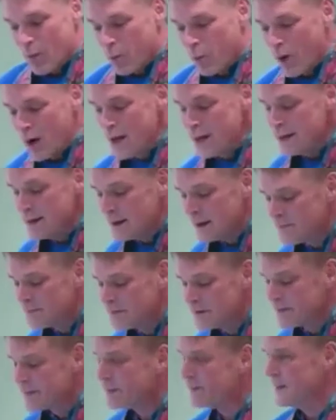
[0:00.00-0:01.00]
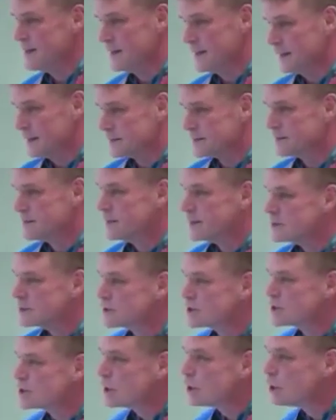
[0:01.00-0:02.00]
One of the things that
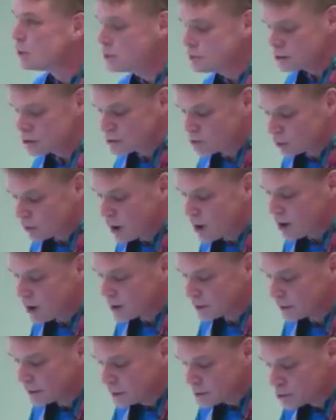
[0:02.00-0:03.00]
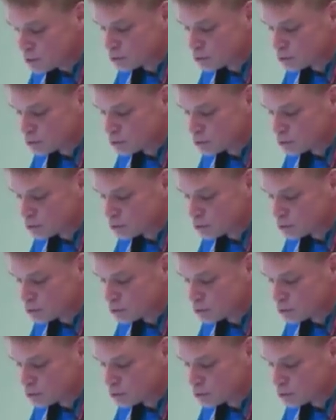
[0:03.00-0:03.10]
so strongly